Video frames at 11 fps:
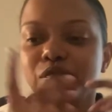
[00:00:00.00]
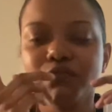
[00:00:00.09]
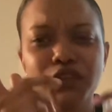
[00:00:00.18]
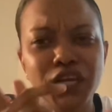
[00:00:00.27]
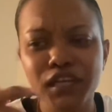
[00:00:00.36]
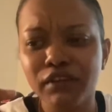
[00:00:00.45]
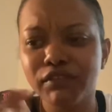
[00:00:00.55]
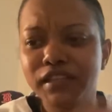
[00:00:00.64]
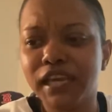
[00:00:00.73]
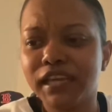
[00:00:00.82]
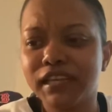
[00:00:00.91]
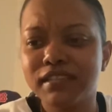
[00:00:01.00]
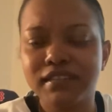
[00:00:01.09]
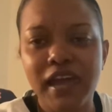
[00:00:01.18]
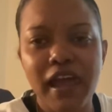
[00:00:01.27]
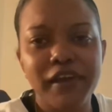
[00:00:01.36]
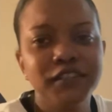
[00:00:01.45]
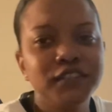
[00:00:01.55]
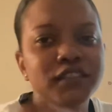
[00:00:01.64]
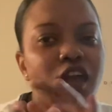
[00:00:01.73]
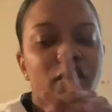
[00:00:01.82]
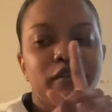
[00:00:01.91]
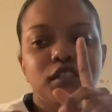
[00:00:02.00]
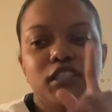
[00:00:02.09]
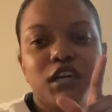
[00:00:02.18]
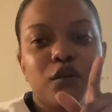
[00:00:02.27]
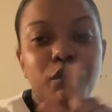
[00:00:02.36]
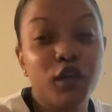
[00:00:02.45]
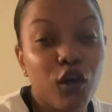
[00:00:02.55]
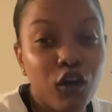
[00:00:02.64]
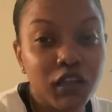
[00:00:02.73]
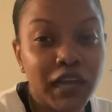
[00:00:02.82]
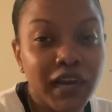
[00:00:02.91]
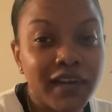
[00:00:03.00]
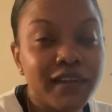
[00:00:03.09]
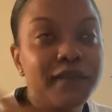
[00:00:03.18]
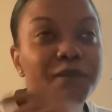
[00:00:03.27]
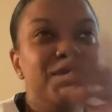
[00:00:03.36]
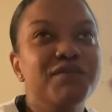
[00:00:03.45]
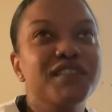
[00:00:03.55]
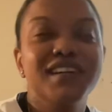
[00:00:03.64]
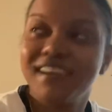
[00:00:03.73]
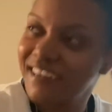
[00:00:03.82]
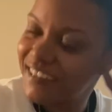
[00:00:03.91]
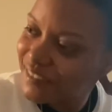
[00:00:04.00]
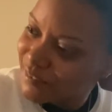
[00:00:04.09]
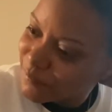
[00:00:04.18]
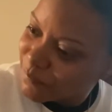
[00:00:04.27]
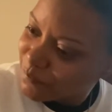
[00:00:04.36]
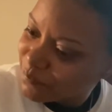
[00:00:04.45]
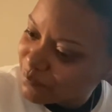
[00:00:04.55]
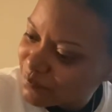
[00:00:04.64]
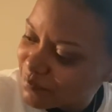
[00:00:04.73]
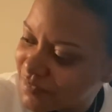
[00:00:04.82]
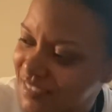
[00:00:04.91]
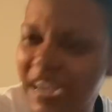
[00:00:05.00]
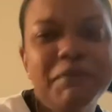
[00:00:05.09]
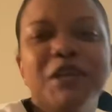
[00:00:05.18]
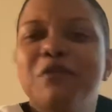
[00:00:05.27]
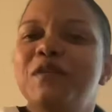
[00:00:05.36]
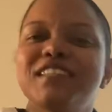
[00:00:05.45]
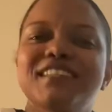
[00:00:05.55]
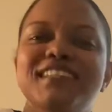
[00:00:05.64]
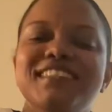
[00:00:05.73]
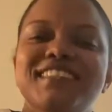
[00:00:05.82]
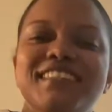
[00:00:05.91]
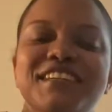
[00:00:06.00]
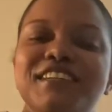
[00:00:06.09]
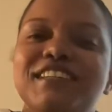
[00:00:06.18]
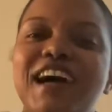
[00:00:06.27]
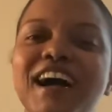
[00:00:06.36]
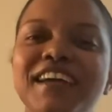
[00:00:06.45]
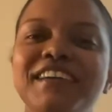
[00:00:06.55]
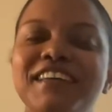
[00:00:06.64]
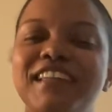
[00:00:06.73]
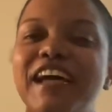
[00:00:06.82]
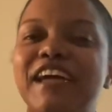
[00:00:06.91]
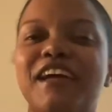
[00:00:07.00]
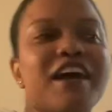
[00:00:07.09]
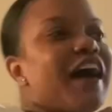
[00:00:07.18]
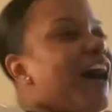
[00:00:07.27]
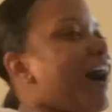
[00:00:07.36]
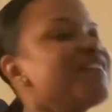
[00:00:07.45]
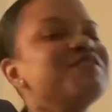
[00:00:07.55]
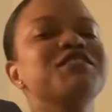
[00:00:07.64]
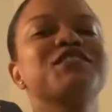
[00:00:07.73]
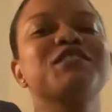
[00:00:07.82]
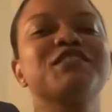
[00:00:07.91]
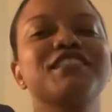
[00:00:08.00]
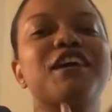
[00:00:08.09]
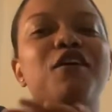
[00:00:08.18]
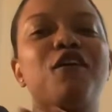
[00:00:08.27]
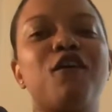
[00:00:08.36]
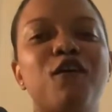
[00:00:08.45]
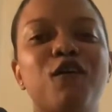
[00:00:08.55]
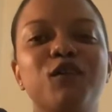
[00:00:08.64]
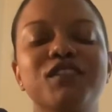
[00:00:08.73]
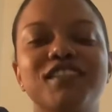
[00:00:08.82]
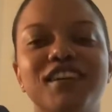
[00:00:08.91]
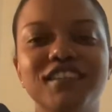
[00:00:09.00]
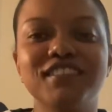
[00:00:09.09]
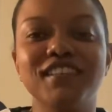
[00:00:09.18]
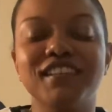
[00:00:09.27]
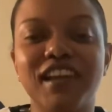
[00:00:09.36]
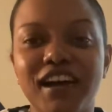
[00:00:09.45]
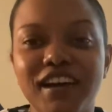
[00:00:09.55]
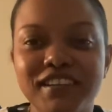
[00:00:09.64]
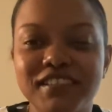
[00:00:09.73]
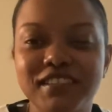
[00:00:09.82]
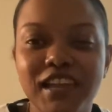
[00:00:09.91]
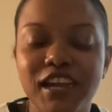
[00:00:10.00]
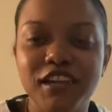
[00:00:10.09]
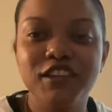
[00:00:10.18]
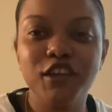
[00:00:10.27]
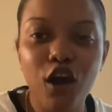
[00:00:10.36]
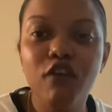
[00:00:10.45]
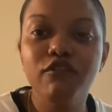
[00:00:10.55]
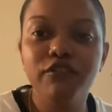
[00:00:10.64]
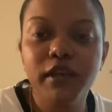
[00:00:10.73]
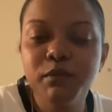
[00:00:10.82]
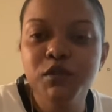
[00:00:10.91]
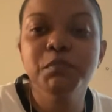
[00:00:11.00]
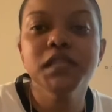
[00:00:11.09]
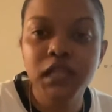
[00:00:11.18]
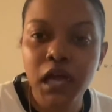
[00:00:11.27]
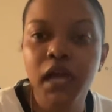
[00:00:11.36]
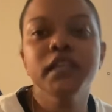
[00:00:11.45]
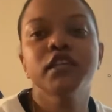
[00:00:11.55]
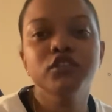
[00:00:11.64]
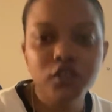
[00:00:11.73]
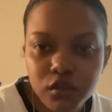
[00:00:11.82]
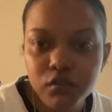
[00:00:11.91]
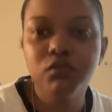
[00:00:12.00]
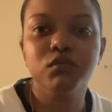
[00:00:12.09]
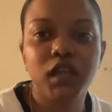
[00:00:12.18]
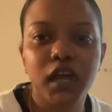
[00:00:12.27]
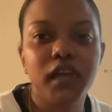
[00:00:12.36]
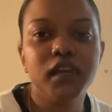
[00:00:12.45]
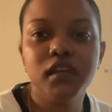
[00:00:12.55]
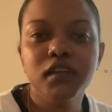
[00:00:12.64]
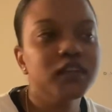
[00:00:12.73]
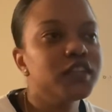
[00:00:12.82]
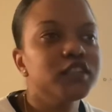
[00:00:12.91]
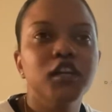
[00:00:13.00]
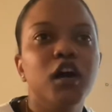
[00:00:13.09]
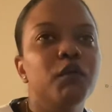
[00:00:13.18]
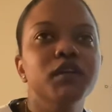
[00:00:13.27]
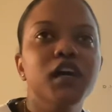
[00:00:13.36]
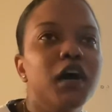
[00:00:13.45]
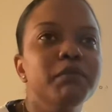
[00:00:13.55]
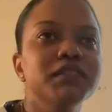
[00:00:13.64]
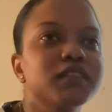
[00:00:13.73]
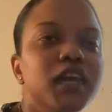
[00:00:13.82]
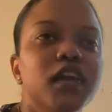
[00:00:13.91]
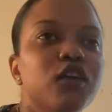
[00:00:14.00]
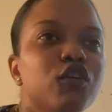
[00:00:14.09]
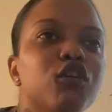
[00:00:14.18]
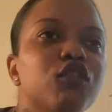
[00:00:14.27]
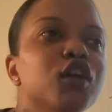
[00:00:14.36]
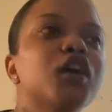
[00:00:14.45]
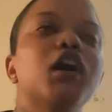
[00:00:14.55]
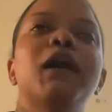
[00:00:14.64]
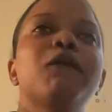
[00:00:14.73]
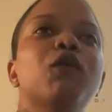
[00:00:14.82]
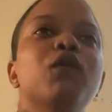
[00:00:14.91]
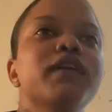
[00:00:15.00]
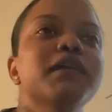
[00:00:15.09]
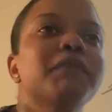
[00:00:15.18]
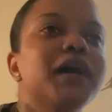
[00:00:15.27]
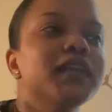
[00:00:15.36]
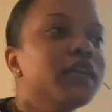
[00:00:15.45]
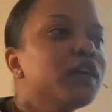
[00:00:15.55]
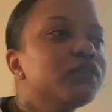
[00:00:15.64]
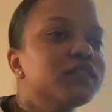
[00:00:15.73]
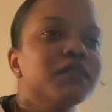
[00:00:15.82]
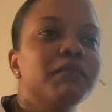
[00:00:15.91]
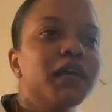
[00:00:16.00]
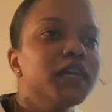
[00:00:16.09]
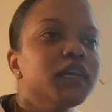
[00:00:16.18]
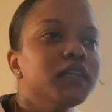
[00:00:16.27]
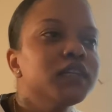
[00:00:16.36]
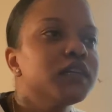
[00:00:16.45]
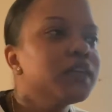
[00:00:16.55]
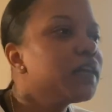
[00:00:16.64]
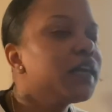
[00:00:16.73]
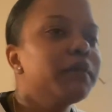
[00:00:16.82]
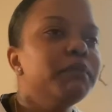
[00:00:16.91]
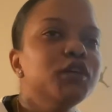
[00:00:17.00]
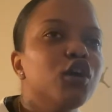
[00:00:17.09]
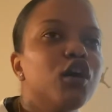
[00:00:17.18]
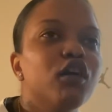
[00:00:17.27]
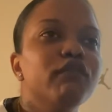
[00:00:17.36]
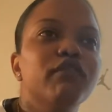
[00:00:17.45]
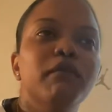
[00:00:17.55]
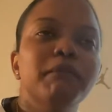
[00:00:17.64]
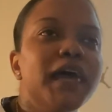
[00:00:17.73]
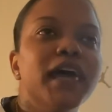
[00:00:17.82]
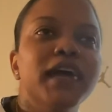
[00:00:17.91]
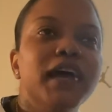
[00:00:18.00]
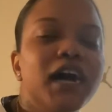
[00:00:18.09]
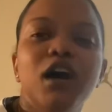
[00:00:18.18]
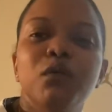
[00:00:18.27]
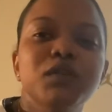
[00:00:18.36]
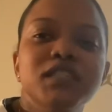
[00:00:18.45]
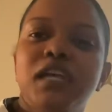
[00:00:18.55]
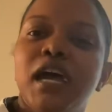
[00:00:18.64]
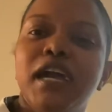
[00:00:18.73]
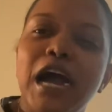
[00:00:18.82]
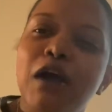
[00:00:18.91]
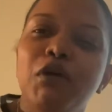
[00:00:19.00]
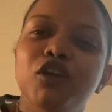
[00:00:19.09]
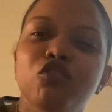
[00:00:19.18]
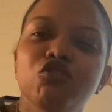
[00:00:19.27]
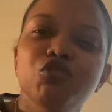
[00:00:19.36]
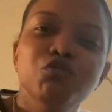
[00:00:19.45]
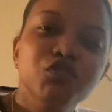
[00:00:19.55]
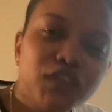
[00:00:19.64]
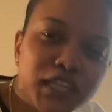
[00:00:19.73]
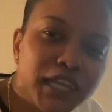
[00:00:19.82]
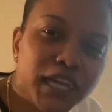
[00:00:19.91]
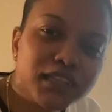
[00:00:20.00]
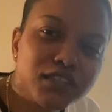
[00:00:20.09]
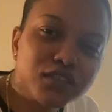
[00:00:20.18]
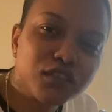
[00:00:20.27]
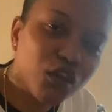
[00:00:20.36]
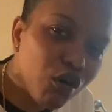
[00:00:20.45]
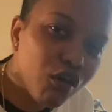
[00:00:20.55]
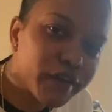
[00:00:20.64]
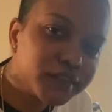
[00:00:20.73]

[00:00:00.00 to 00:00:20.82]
Another thing is that we all lie. I mean, what's considered a liar? Like, how you just gonna say all studs are liars? Like, y'all femmes be lying too. Like, y'all, when y'all be saying, oh, I'm gonna get my nails done, my hair done, and be gone for mad hours, like, how I know you was really at the salon?